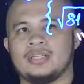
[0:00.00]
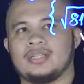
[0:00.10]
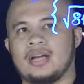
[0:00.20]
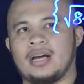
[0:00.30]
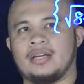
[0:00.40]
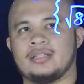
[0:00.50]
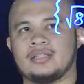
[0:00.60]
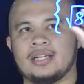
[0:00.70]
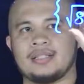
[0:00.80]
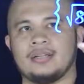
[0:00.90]
this 9
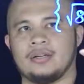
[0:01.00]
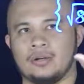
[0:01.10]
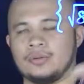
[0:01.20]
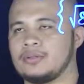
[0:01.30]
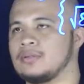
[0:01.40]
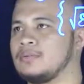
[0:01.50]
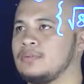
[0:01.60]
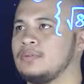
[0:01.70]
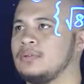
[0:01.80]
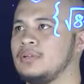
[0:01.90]
just as a note
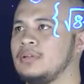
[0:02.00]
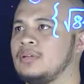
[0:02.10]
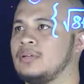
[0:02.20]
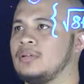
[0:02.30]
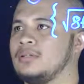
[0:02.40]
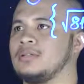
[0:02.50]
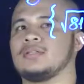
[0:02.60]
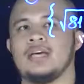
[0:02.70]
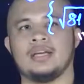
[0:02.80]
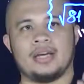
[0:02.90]
to
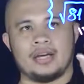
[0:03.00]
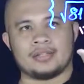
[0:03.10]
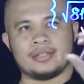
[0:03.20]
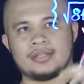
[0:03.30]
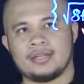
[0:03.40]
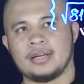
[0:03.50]
say, yes, this is a